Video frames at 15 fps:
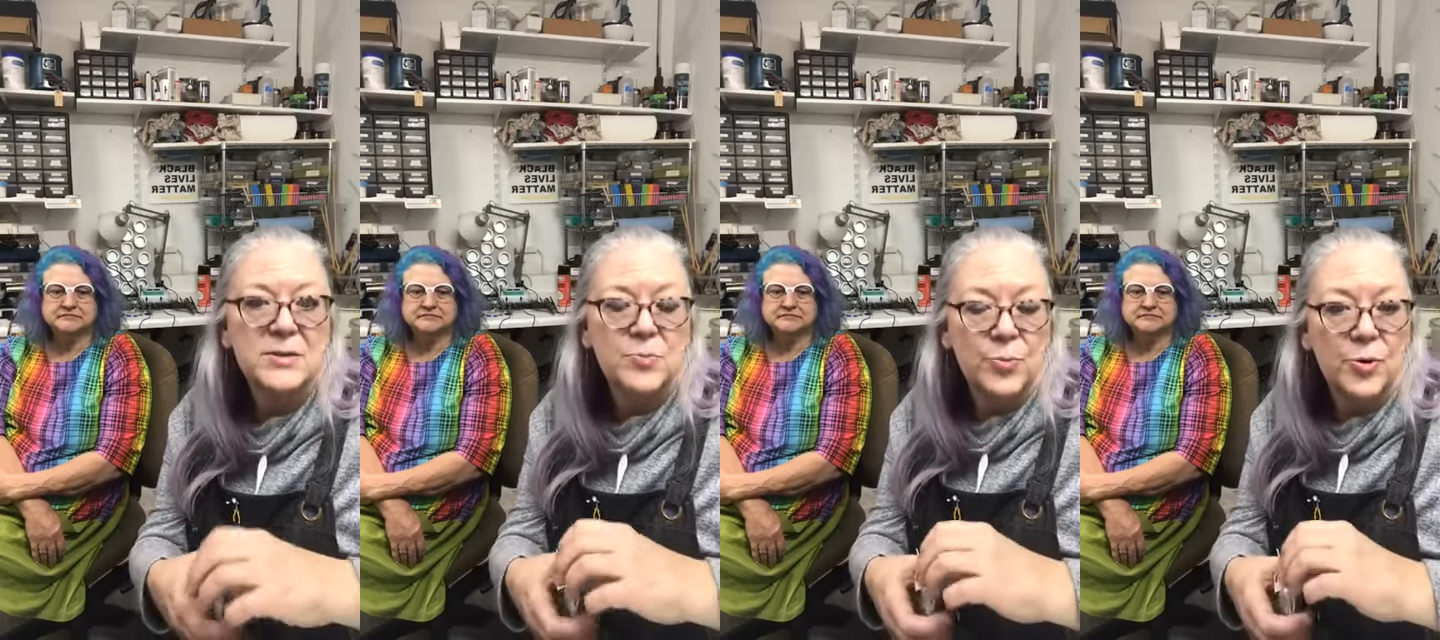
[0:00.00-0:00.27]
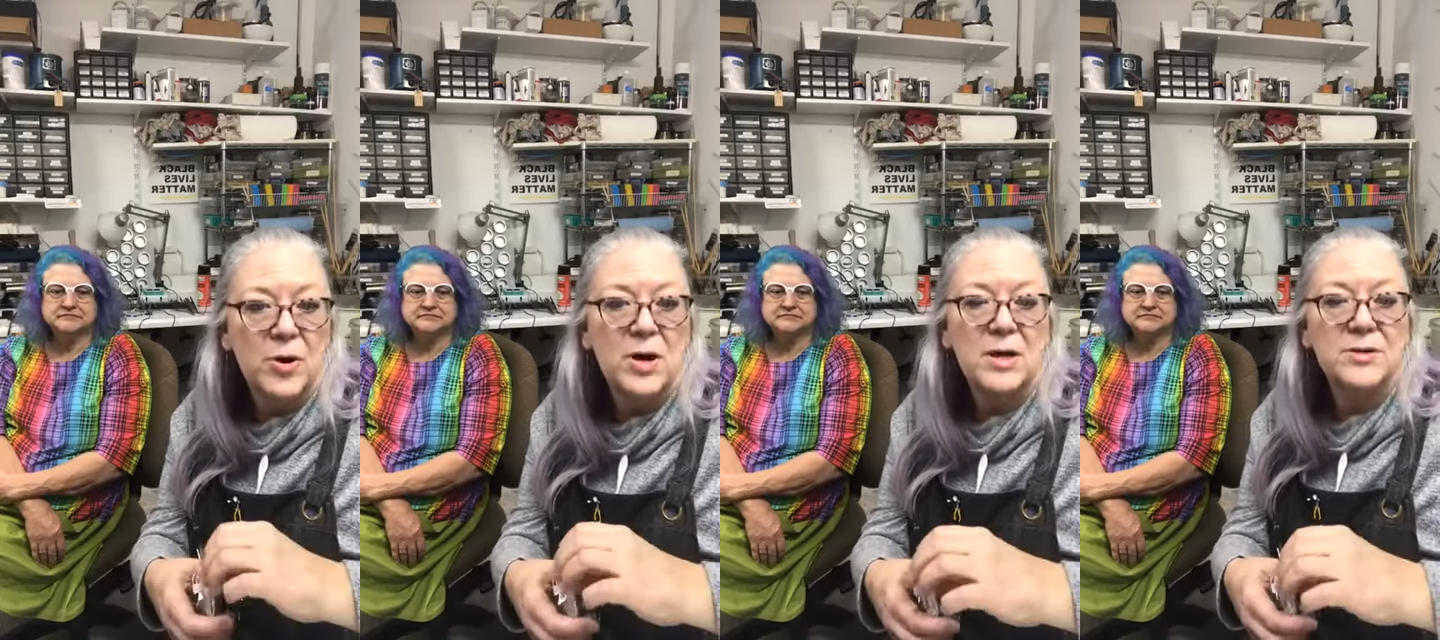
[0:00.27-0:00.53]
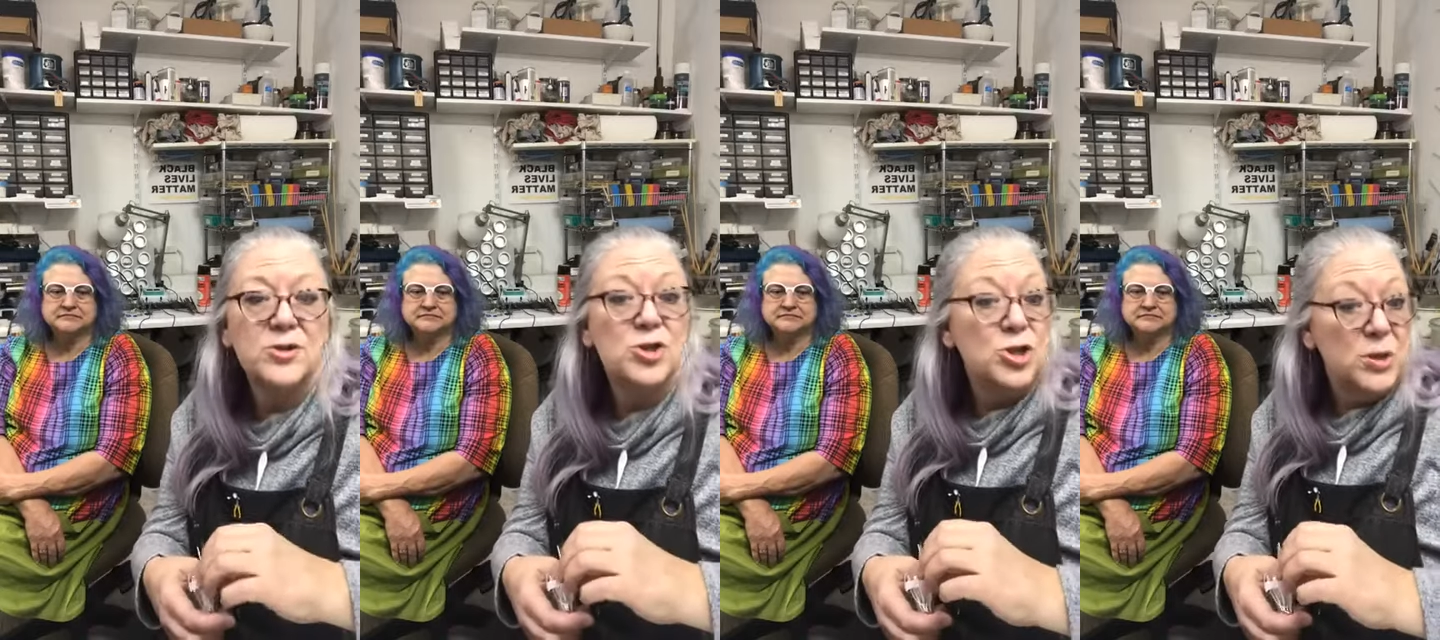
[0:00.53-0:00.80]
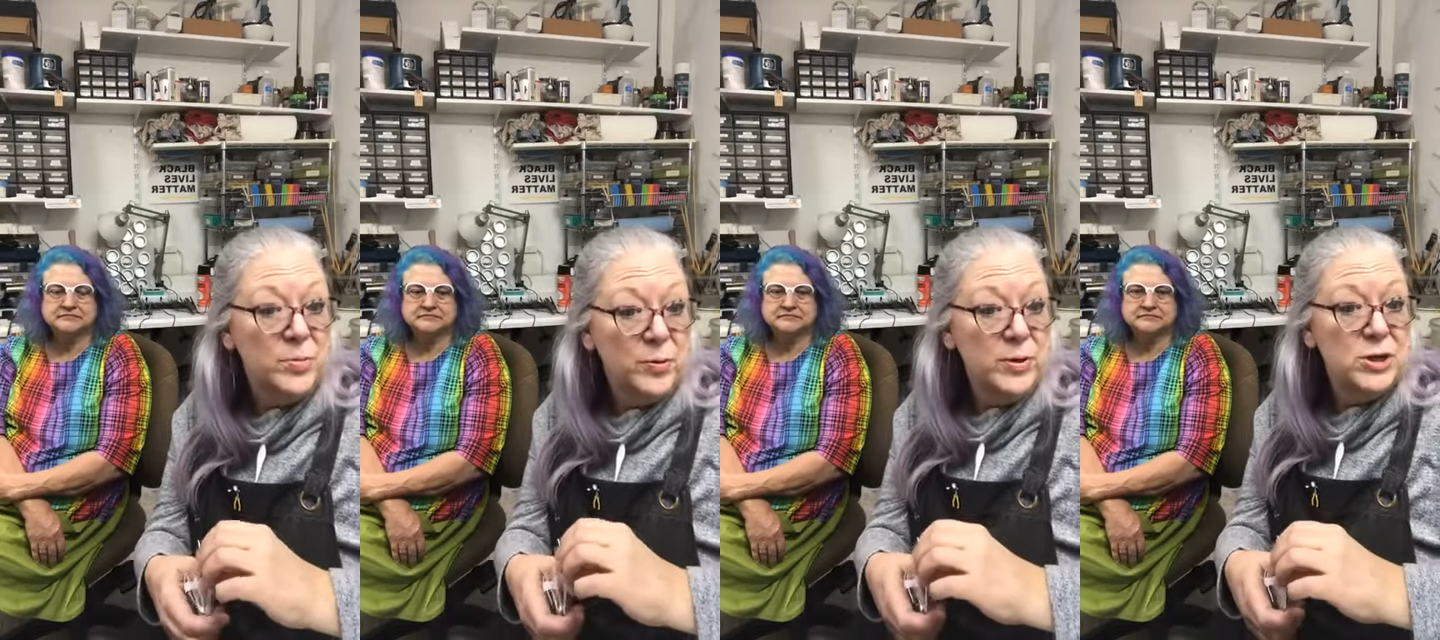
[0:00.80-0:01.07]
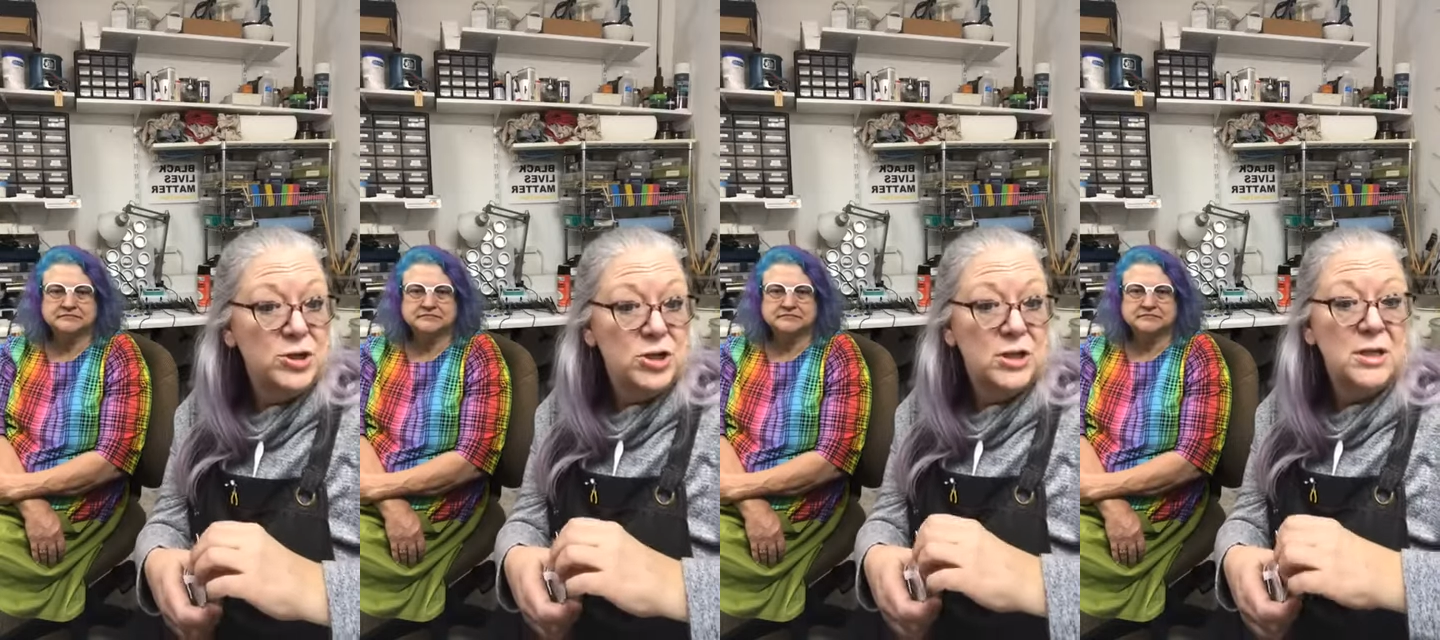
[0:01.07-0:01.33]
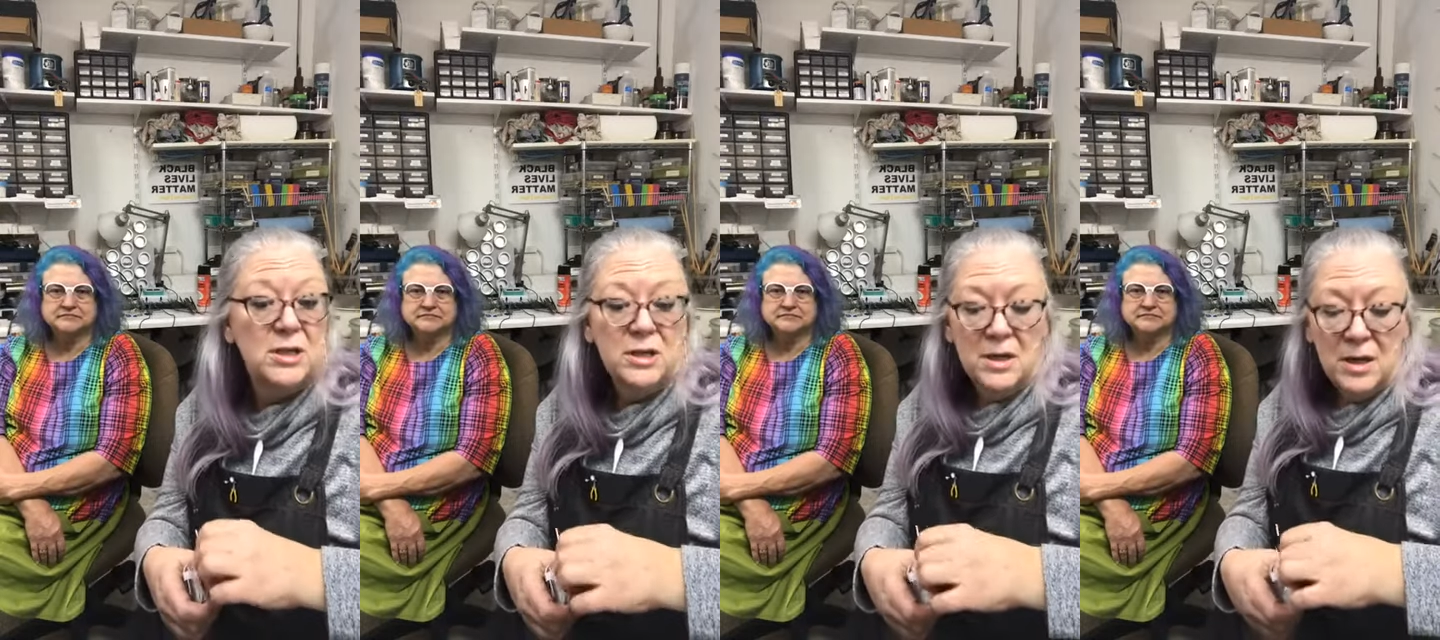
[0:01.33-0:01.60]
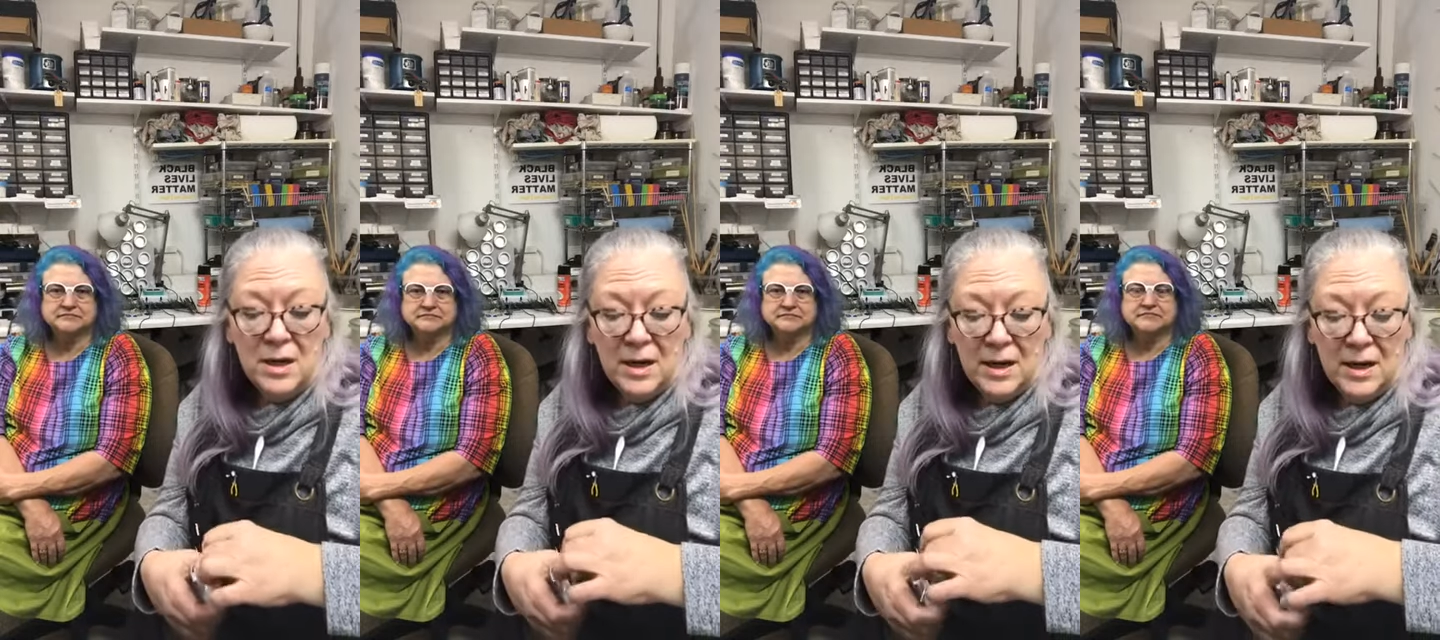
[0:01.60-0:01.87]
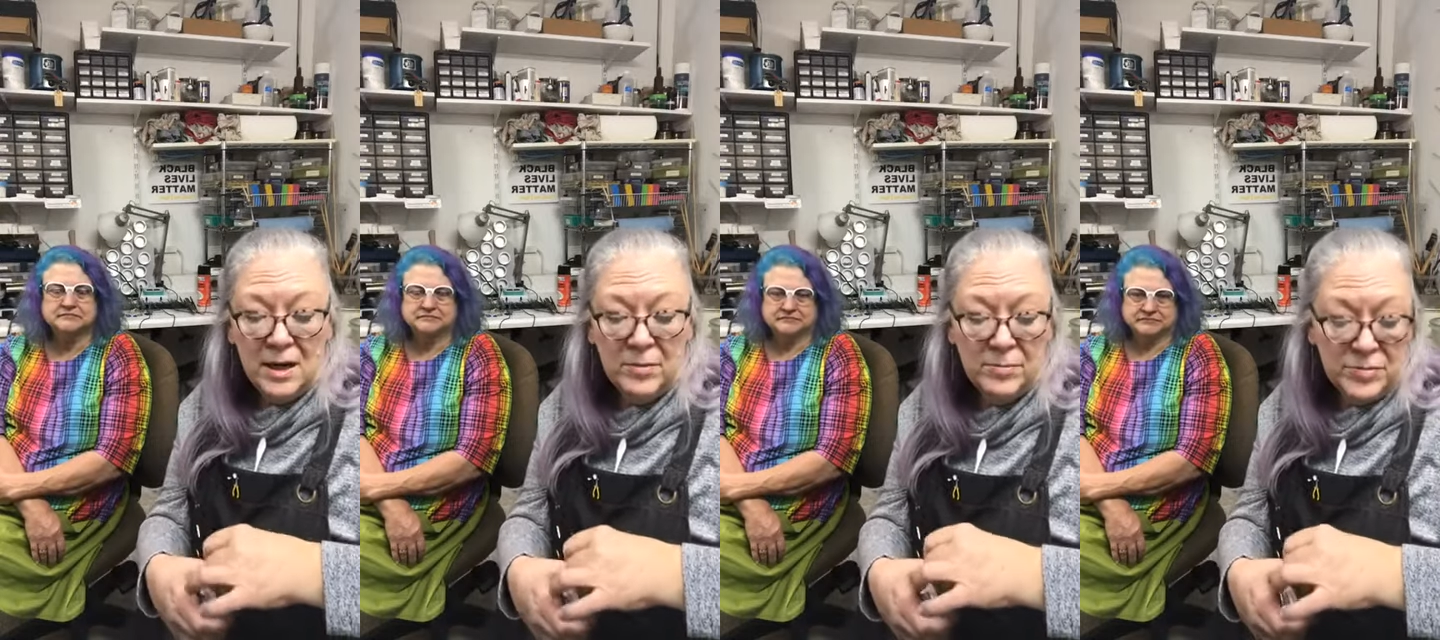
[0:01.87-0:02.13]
brass, bronze, shibuichi,